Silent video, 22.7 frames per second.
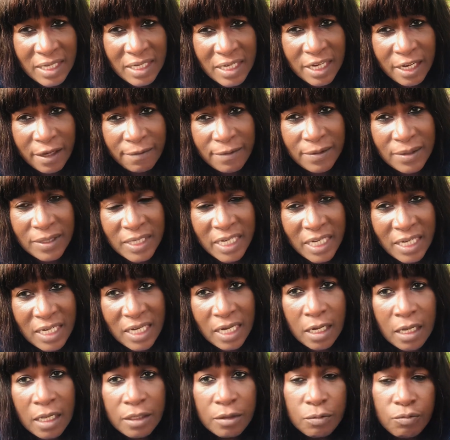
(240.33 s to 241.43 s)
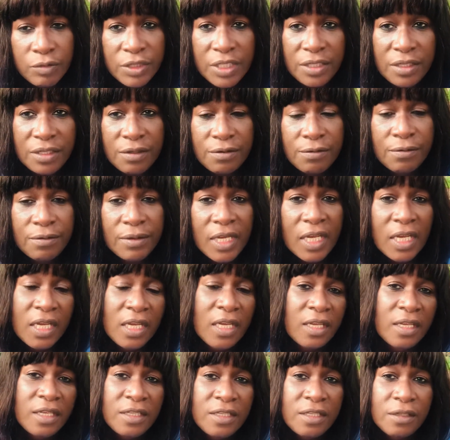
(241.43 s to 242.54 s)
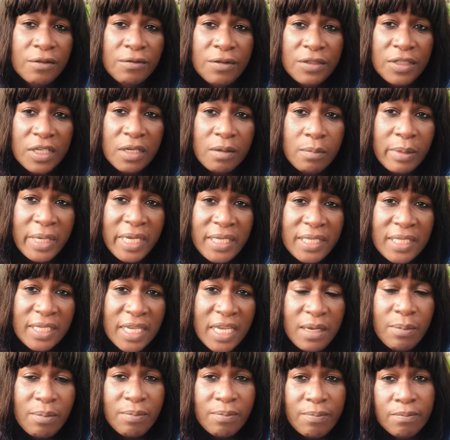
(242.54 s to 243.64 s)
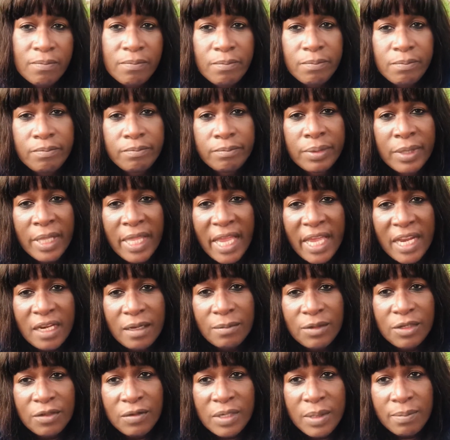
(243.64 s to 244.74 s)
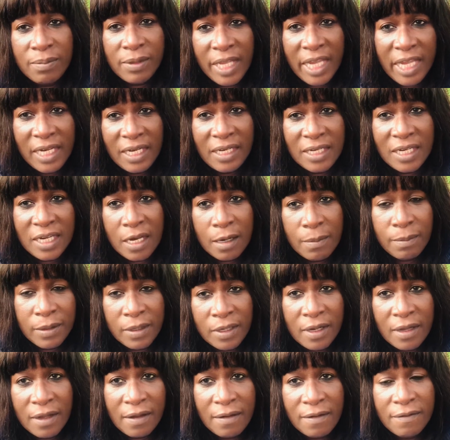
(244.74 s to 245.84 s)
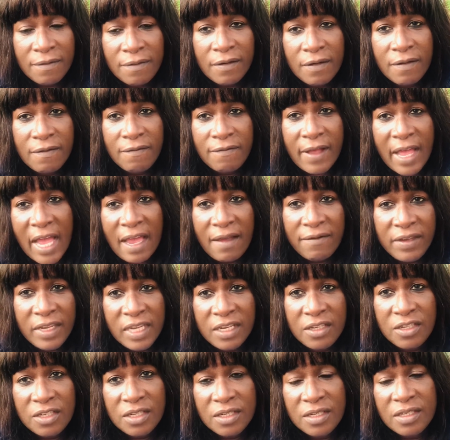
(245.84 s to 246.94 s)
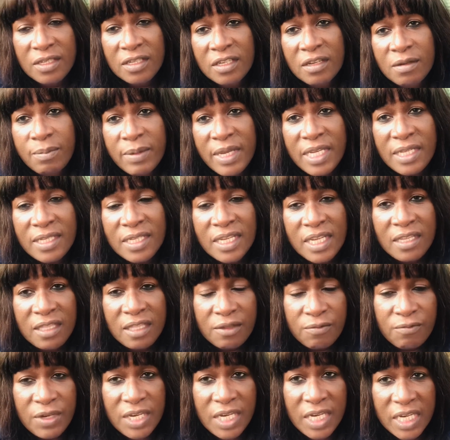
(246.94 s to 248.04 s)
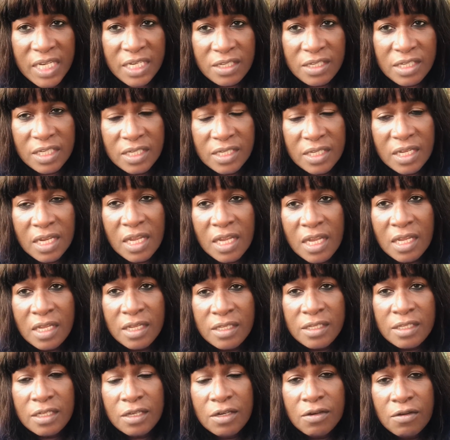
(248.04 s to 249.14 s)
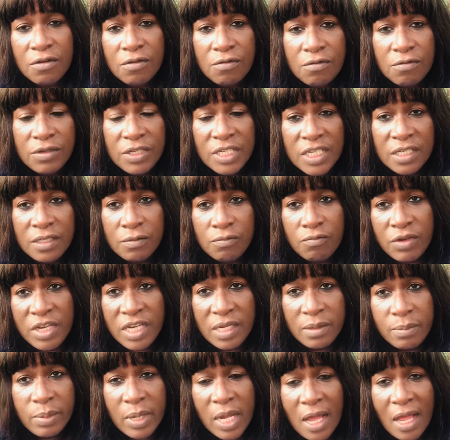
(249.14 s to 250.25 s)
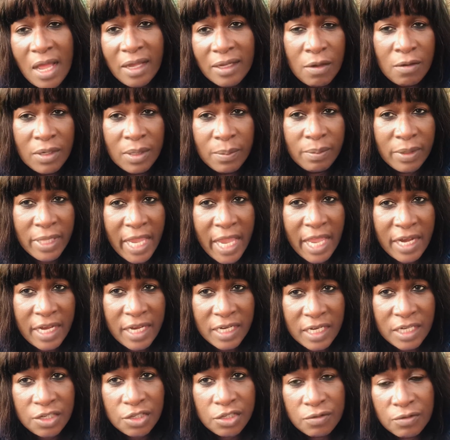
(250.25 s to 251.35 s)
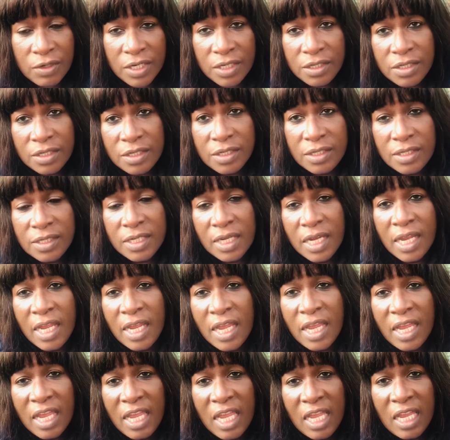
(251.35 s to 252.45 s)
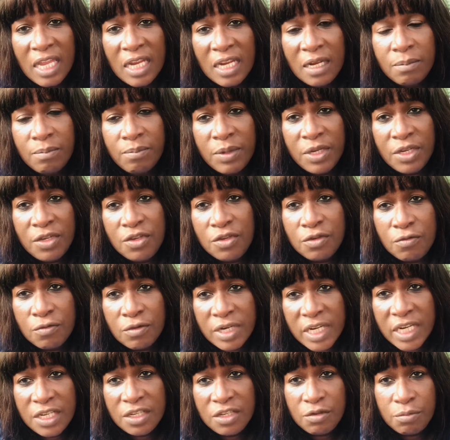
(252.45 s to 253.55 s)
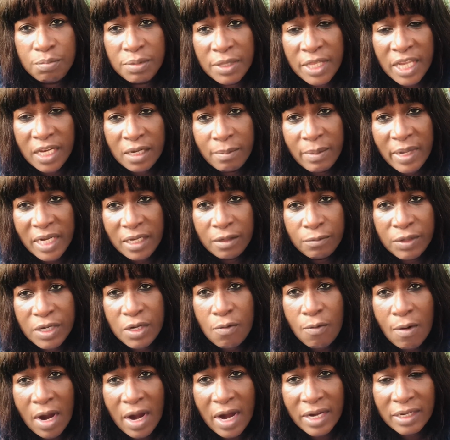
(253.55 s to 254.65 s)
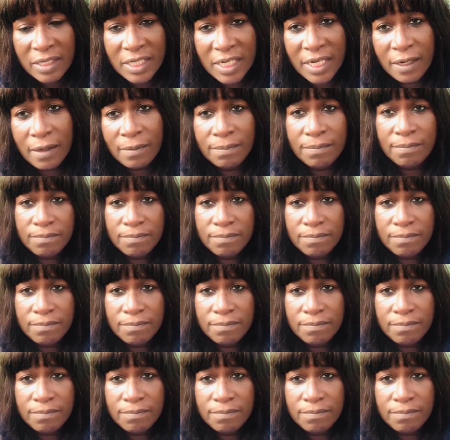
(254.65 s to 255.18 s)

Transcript: depths than the other ones do. So some may say plant them to a planting depth of five inches, some may say three inches. So just read the box on the planting instructions and be sure that you plant them at the required depth